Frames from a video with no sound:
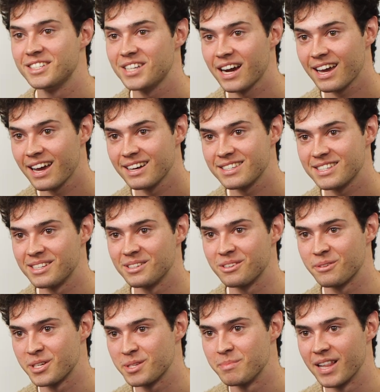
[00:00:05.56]
Jack Anderson,
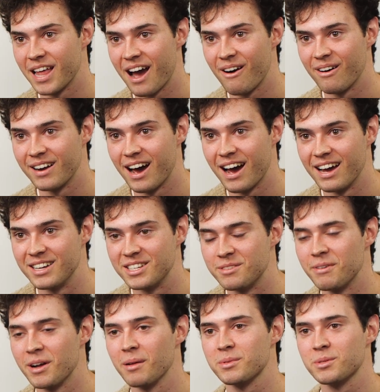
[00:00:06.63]
Chris Malau and I
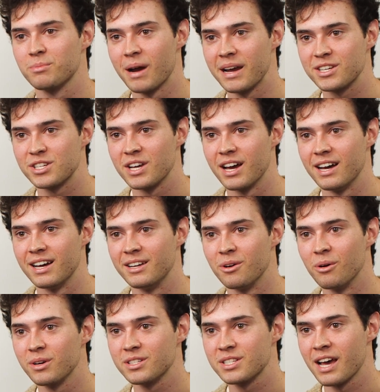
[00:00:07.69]
developed Wakeshare in
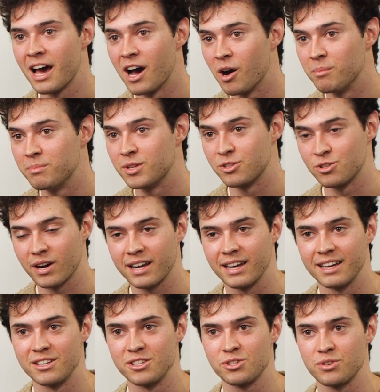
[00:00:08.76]
order to help the
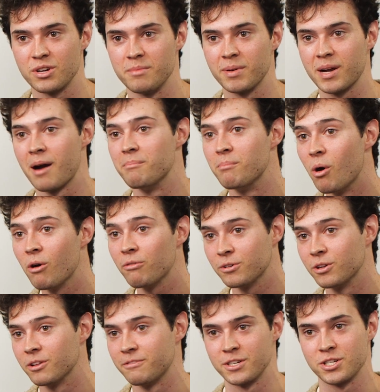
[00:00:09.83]
trucking industry become more
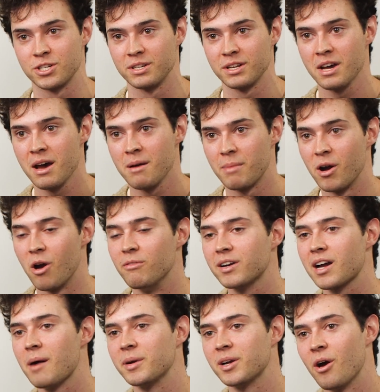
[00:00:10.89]
fuel efficient by
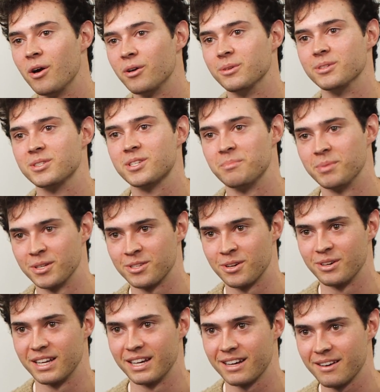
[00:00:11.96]
overcoming hurdles to
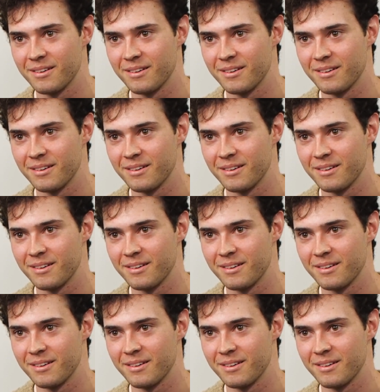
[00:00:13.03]
platooning.